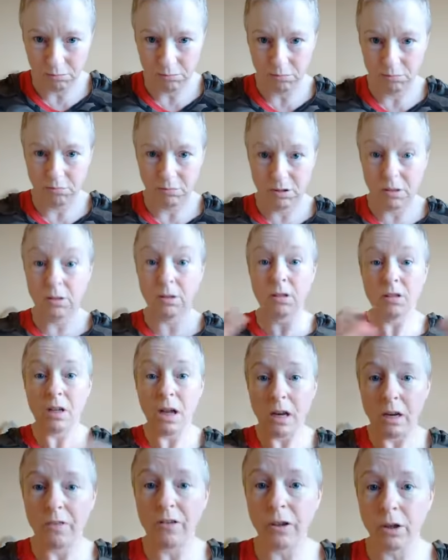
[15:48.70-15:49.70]
It's a
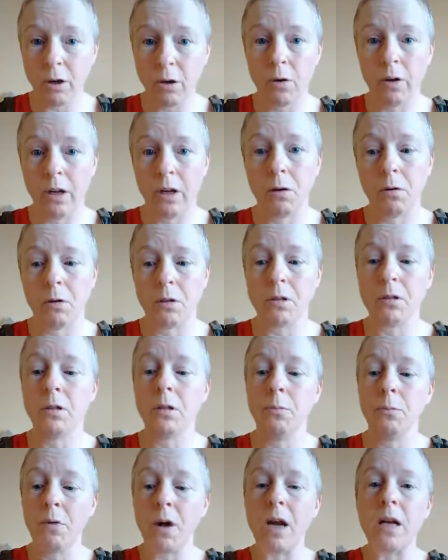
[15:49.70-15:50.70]
state of incoherence, and
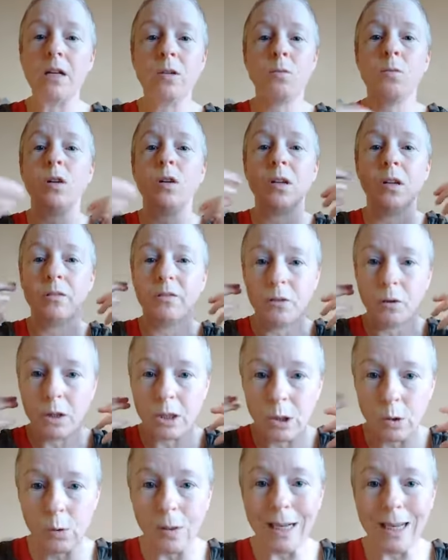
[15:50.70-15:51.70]
the brain is working very
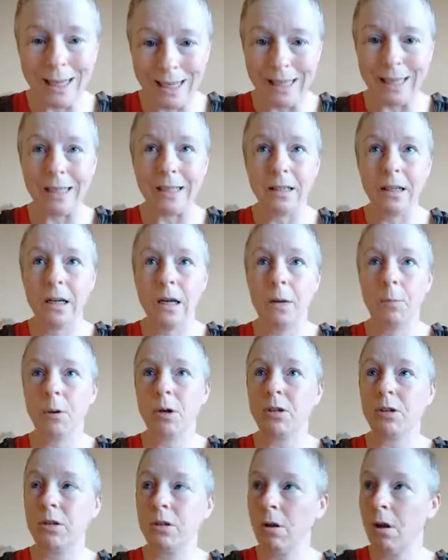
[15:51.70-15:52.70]
quickly
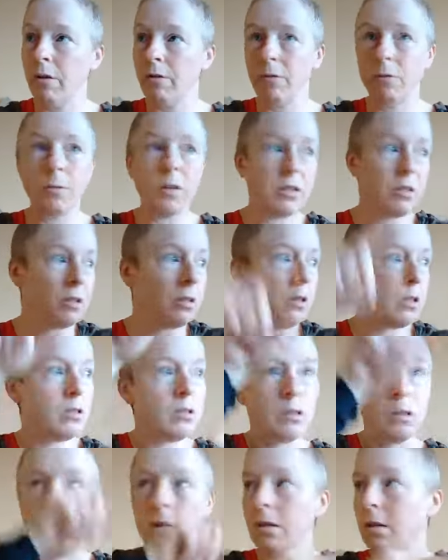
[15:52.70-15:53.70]
because it's going from this to this
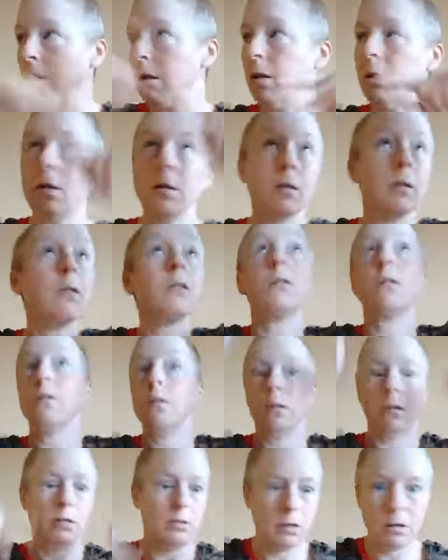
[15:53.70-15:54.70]
to this to this to this, and
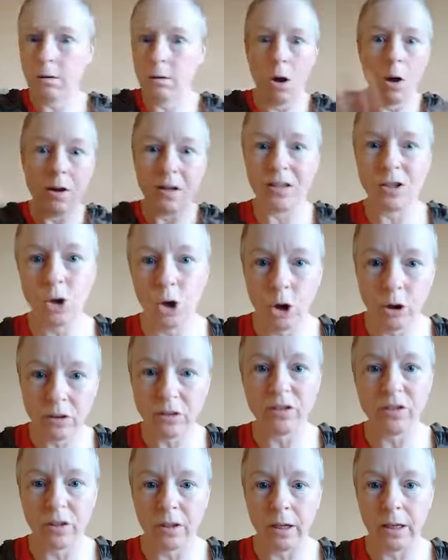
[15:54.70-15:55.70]
it's, you know, it's
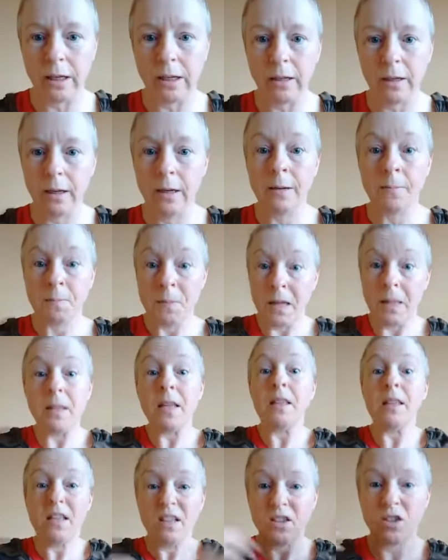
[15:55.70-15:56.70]
constantly, and
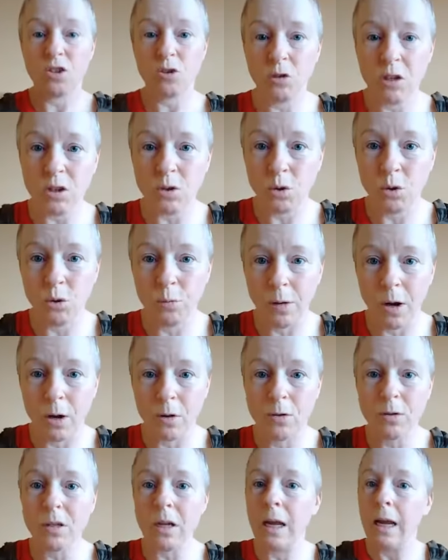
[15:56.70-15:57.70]
then there's the stress
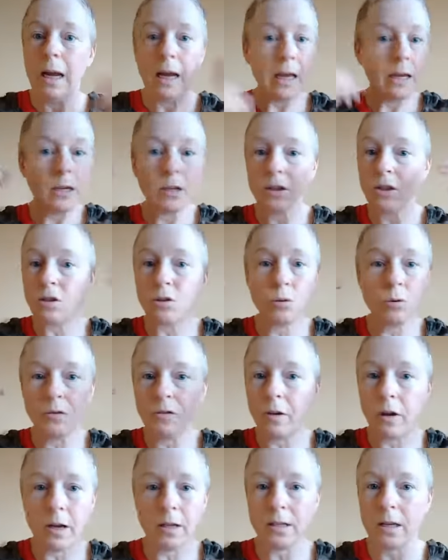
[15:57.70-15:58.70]
hormones, and it just all
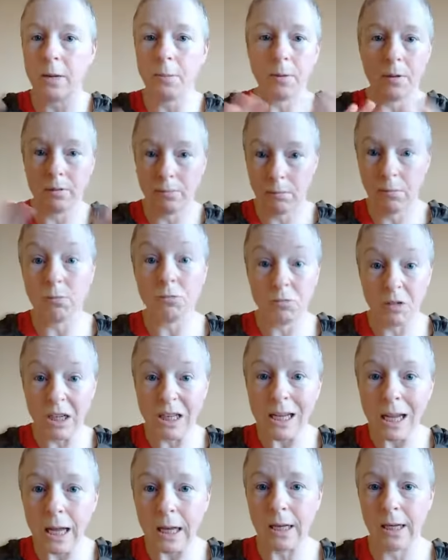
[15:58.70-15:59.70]
fires up and is
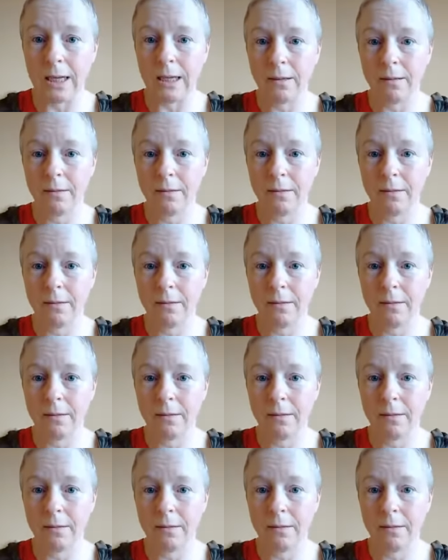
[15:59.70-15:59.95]
really ugly.